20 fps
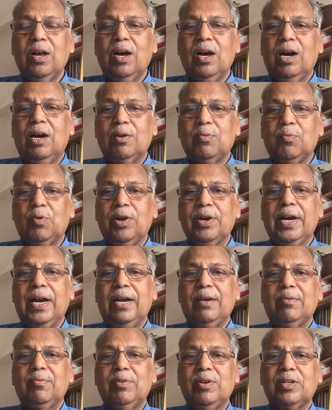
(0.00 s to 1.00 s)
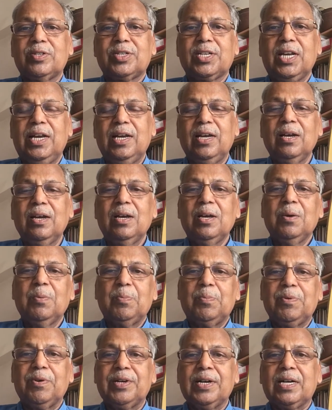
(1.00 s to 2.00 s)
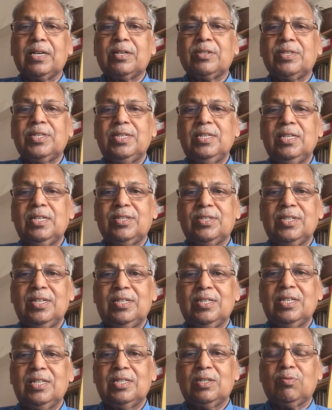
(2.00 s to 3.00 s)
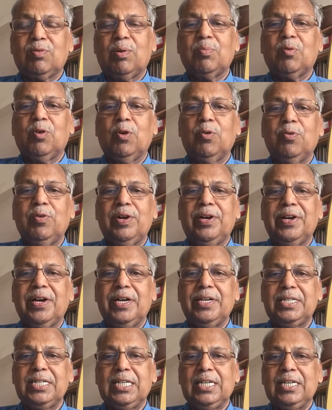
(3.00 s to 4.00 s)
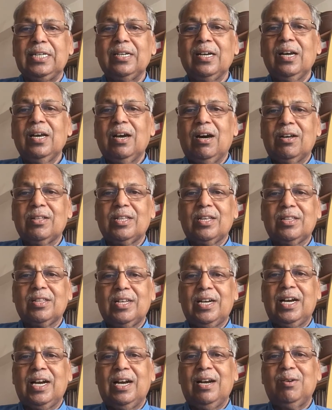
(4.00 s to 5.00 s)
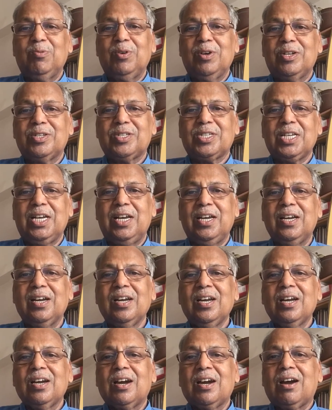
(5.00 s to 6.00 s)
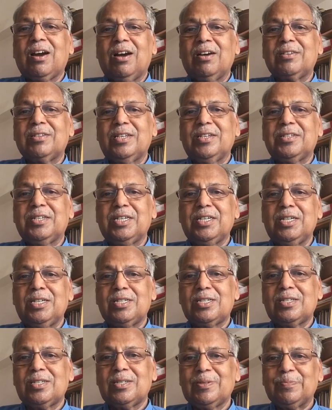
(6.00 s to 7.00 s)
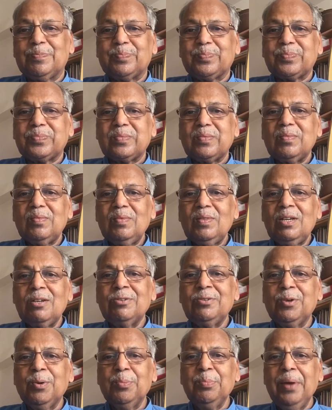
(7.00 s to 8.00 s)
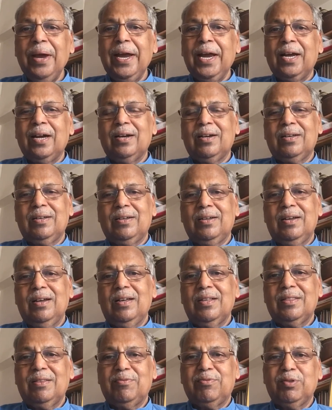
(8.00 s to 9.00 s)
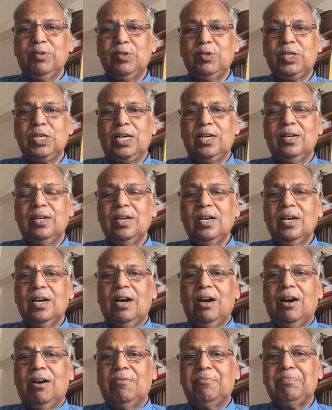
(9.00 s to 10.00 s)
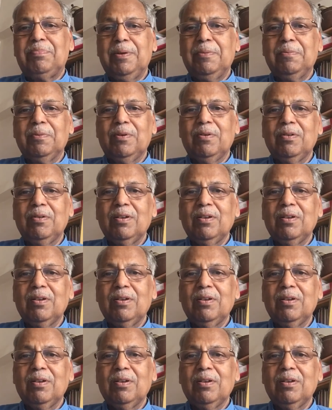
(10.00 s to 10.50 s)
On one hand, we are saying protect senior citizens from COVID-19. On the other hand, we are saying cut the trees to make the future of people